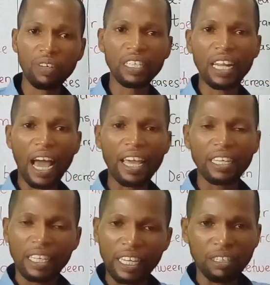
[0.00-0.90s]

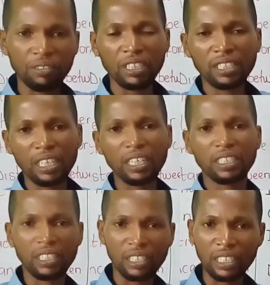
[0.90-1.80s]
radii
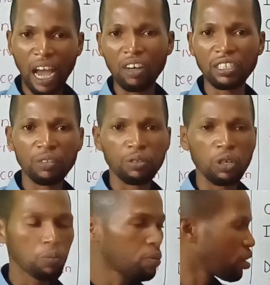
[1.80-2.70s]
increases down the
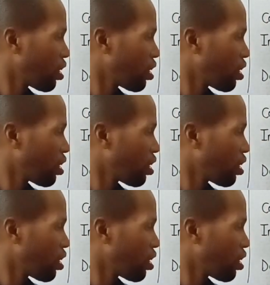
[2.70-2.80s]
group,